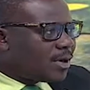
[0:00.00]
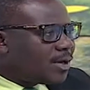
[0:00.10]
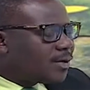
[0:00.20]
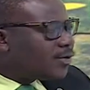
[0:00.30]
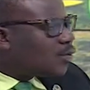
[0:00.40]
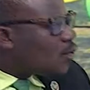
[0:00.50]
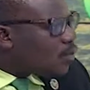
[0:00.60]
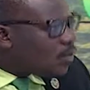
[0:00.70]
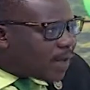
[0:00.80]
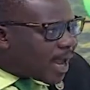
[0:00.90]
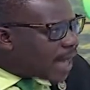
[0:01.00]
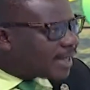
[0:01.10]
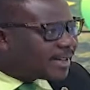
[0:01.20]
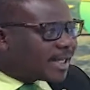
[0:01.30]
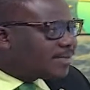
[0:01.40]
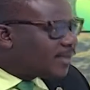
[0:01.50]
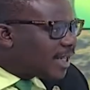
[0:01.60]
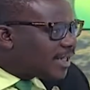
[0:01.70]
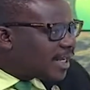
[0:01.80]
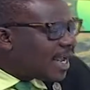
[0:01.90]
Yes. So where are the textbooks?
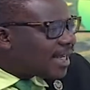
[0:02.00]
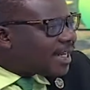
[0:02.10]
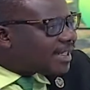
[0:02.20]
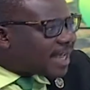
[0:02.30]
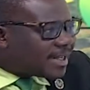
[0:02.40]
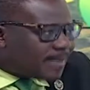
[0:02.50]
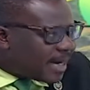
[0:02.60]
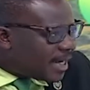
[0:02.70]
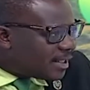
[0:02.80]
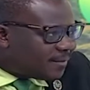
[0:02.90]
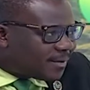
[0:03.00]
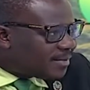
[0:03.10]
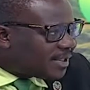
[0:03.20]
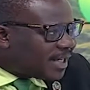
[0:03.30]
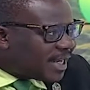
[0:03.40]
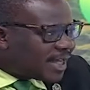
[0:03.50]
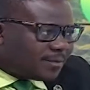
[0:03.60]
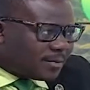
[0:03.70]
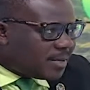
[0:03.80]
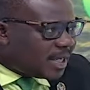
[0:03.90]
Well, this this explanation from
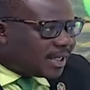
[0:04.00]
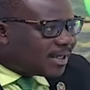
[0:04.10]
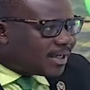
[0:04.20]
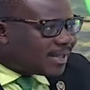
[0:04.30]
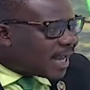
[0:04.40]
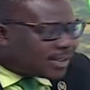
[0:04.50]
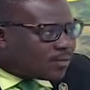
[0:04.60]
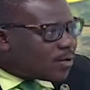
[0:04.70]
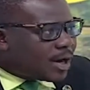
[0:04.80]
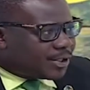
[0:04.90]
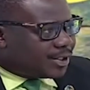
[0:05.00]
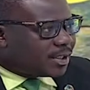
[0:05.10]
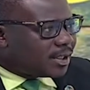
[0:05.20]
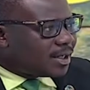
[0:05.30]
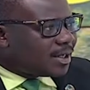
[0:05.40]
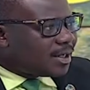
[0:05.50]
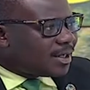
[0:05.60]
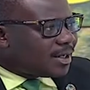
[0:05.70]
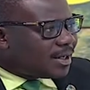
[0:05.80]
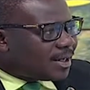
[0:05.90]
GES for yeah. me doesn't wash. Yeah,
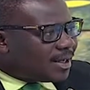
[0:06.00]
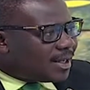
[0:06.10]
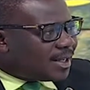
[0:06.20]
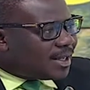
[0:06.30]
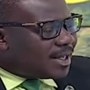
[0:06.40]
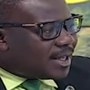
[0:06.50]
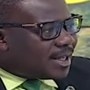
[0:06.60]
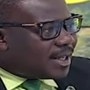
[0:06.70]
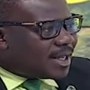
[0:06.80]
it washes because look,